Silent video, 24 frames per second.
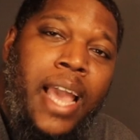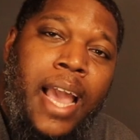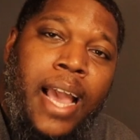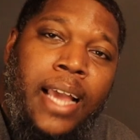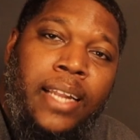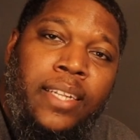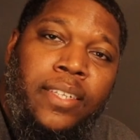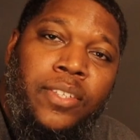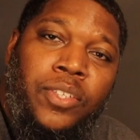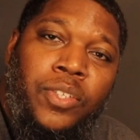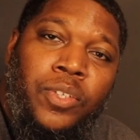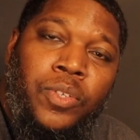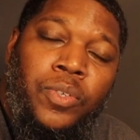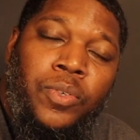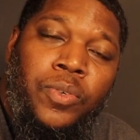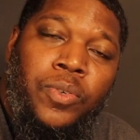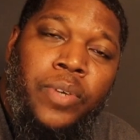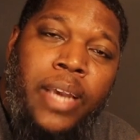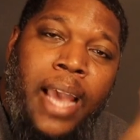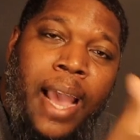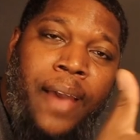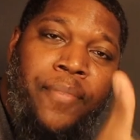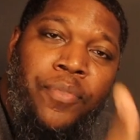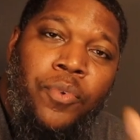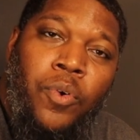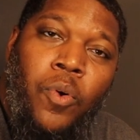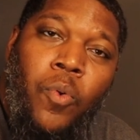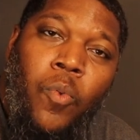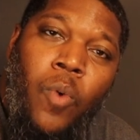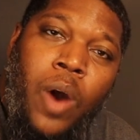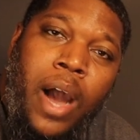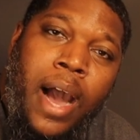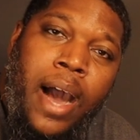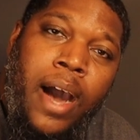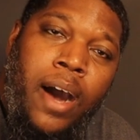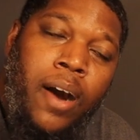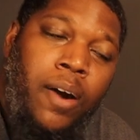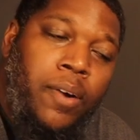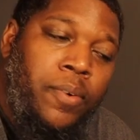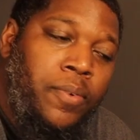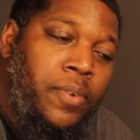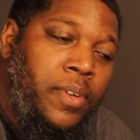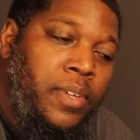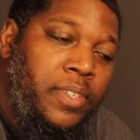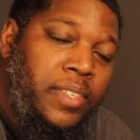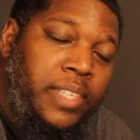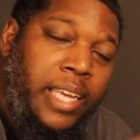you had to, after a while,